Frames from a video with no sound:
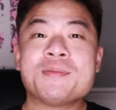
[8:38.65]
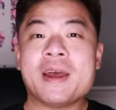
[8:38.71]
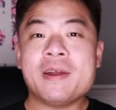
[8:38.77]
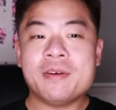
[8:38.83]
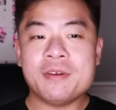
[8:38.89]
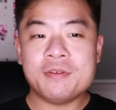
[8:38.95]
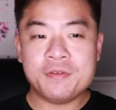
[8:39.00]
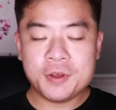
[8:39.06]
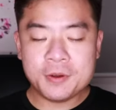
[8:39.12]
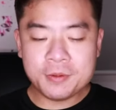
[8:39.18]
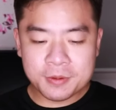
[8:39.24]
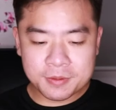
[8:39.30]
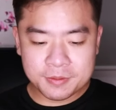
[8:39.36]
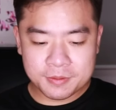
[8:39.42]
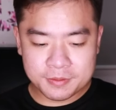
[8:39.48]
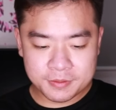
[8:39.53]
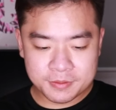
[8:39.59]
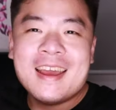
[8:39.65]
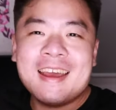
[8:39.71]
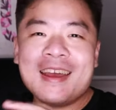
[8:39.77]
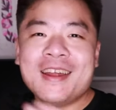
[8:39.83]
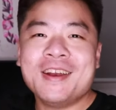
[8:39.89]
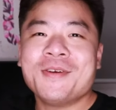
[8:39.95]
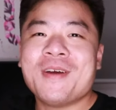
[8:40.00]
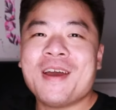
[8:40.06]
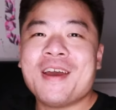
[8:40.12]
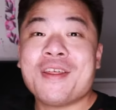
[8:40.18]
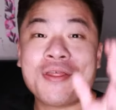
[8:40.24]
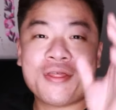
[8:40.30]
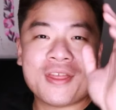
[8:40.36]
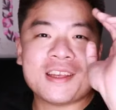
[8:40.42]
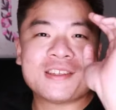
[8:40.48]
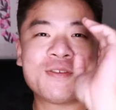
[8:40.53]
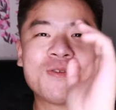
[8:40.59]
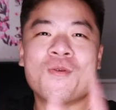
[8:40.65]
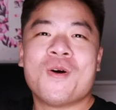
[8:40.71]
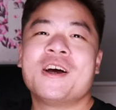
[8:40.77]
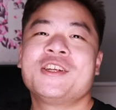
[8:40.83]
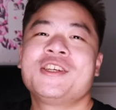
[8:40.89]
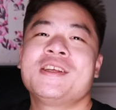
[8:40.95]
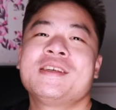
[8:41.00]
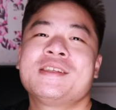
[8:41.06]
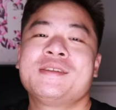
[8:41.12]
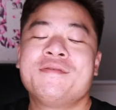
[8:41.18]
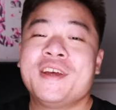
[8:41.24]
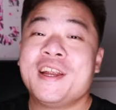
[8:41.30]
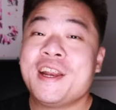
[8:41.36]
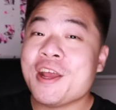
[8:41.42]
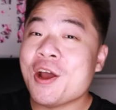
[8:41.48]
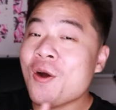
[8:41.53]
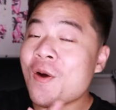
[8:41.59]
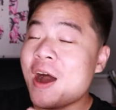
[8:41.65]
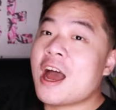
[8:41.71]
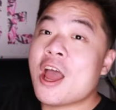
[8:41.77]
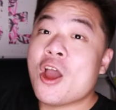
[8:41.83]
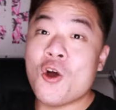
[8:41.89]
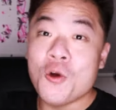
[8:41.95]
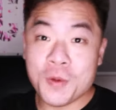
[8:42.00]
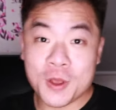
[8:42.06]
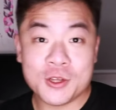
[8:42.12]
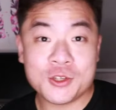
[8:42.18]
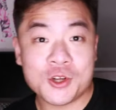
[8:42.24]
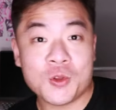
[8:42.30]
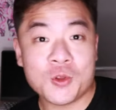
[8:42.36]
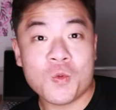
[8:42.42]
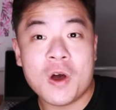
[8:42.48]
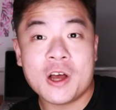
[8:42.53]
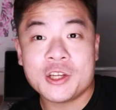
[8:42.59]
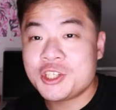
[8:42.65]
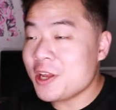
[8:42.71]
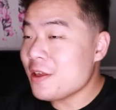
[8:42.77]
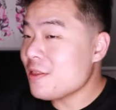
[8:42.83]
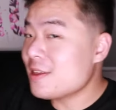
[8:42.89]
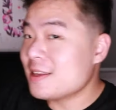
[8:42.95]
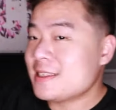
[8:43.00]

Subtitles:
is my review. Anyway, thanks for watching this video. I hope you enjoyed watching